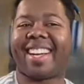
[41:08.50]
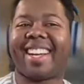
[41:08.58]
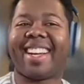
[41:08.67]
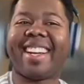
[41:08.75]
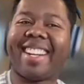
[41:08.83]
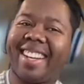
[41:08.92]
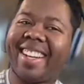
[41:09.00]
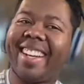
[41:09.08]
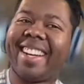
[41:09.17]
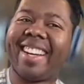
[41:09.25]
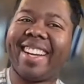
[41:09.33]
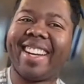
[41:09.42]

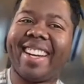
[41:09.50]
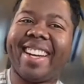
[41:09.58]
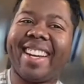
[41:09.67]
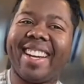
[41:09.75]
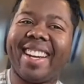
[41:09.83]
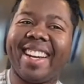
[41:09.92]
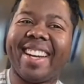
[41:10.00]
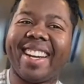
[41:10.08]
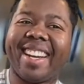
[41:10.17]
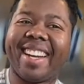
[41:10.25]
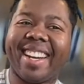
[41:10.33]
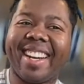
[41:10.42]

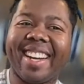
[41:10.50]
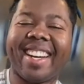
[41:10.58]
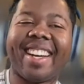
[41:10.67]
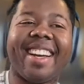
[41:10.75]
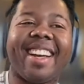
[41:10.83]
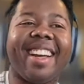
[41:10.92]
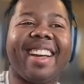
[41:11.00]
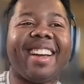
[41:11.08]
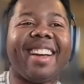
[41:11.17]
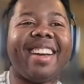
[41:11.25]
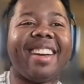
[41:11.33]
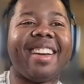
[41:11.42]

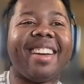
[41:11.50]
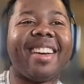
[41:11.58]
[no speech]